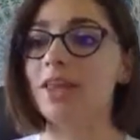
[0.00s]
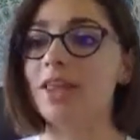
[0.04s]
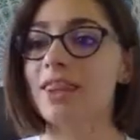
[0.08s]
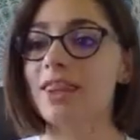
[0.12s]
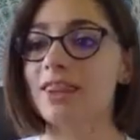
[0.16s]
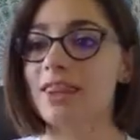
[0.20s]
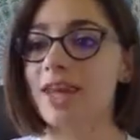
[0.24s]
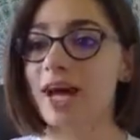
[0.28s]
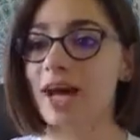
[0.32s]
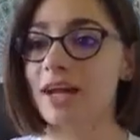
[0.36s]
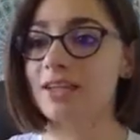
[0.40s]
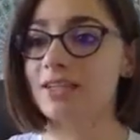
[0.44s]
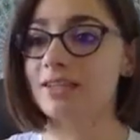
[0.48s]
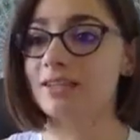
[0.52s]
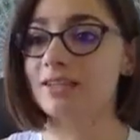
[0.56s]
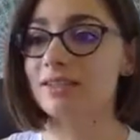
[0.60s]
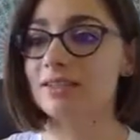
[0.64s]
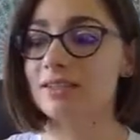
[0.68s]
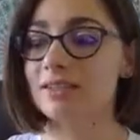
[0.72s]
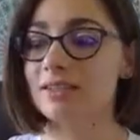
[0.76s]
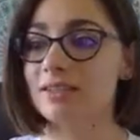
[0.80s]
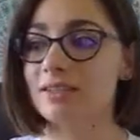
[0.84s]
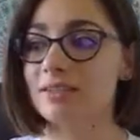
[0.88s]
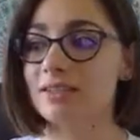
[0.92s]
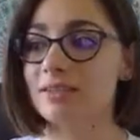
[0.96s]
That
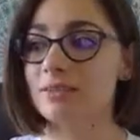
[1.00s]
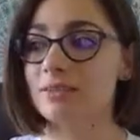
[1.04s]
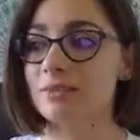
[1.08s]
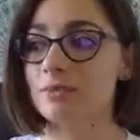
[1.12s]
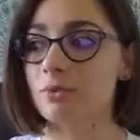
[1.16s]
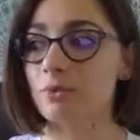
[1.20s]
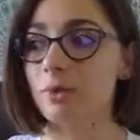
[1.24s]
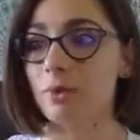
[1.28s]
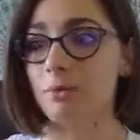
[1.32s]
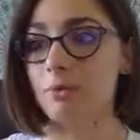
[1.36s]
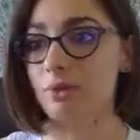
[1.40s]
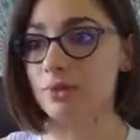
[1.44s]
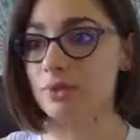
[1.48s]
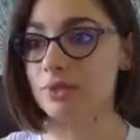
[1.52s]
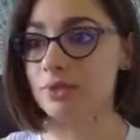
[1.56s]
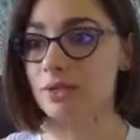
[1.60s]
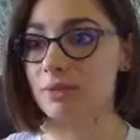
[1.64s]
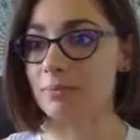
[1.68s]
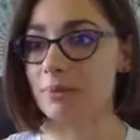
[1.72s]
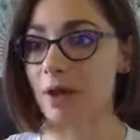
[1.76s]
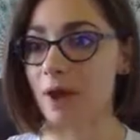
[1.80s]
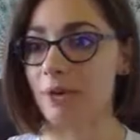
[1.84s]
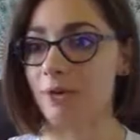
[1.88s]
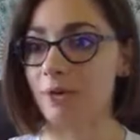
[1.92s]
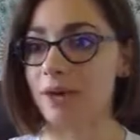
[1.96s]
is where most of the
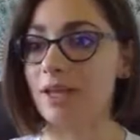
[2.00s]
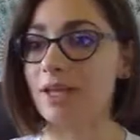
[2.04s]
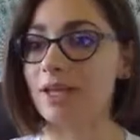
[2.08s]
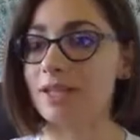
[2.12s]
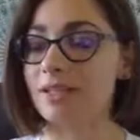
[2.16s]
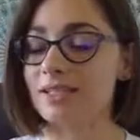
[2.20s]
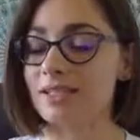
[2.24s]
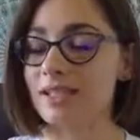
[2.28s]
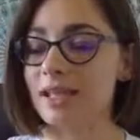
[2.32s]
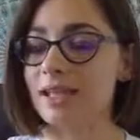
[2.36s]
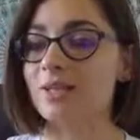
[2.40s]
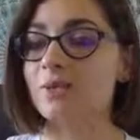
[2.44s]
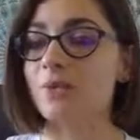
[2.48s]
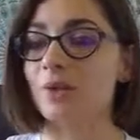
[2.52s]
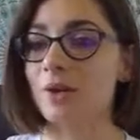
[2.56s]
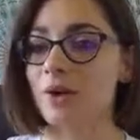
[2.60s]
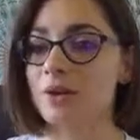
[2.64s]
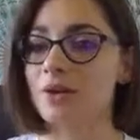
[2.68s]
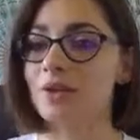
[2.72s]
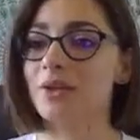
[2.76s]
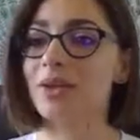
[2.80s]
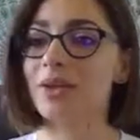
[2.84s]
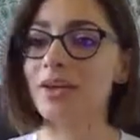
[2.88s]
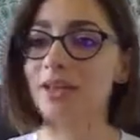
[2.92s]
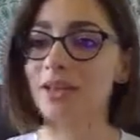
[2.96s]
power is. That's
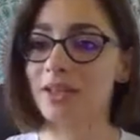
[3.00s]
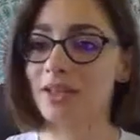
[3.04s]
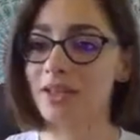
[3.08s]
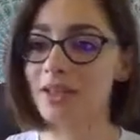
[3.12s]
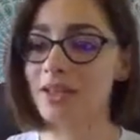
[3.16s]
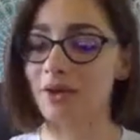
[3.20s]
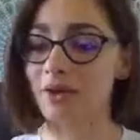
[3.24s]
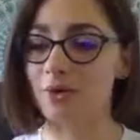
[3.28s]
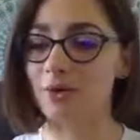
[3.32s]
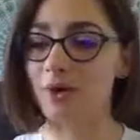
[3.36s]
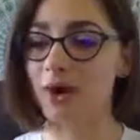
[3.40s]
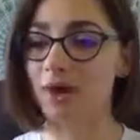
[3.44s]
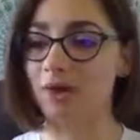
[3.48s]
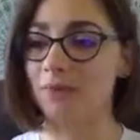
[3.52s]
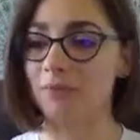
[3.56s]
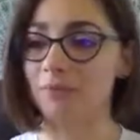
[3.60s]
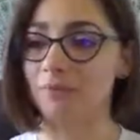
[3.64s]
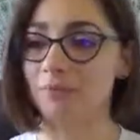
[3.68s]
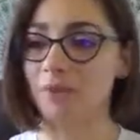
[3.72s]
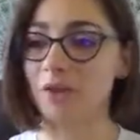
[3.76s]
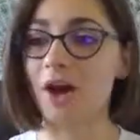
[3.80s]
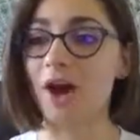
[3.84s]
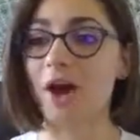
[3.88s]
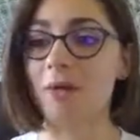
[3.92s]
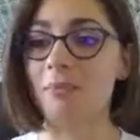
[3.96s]
where,
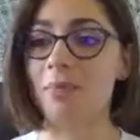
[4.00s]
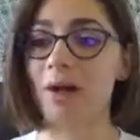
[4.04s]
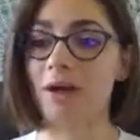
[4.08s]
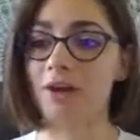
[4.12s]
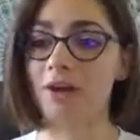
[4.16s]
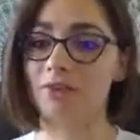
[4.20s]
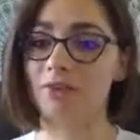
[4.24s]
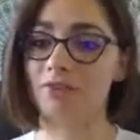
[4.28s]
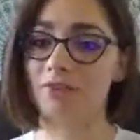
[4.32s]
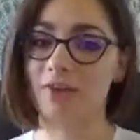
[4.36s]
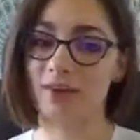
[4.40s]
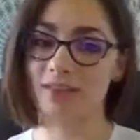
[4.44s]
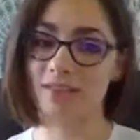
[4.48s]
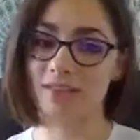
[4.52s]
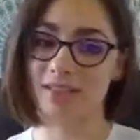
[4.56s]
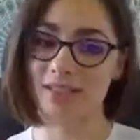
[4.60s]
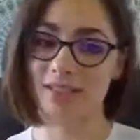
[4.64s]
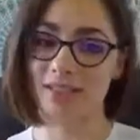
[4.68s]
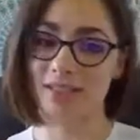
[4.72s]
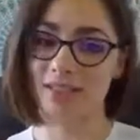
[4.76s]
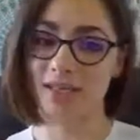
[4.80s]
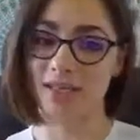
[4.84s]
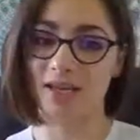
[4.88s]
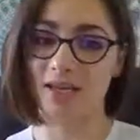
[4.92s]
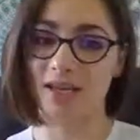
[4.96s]
the compound effect
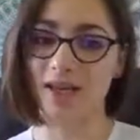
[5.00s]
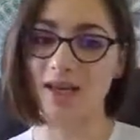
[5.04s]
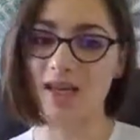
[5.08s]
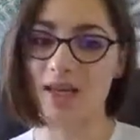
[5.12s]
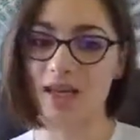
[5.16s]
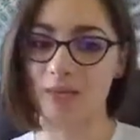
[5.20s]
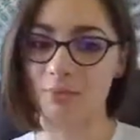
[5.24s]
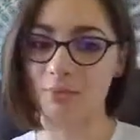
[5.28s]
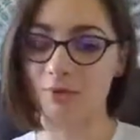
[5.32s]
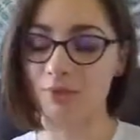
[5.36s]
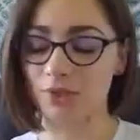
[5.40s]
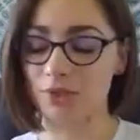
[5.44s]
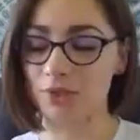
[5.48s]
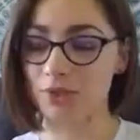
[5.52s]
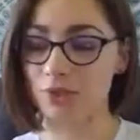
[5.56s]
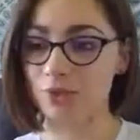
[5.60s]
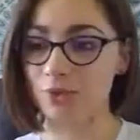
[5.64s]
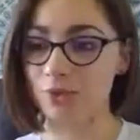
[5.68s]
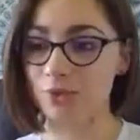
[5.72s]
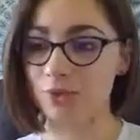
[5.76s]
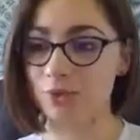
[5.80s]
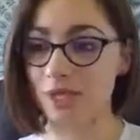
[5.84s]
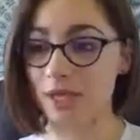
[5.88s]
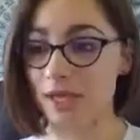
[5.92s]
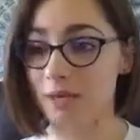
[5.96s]
is able
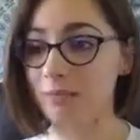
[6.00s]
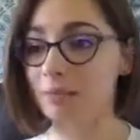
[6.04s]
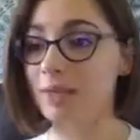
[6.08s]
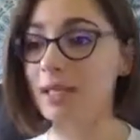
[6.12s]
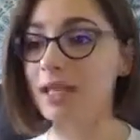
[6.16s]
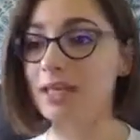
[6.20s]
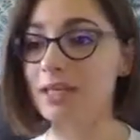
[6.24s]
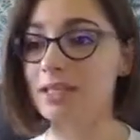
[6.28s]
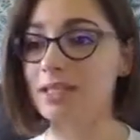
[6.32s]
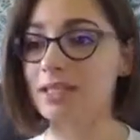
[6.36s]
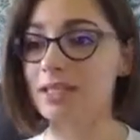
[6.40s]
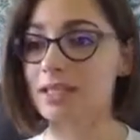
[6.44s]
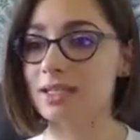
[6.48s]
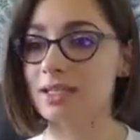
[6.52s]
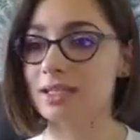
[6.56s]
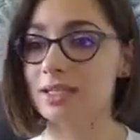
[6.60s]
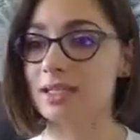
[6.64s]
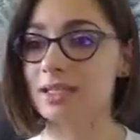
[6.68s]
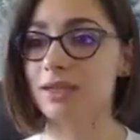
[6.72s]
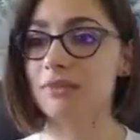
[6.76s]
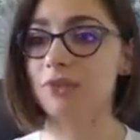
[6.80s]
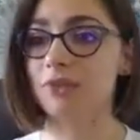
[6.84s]
to take place, is if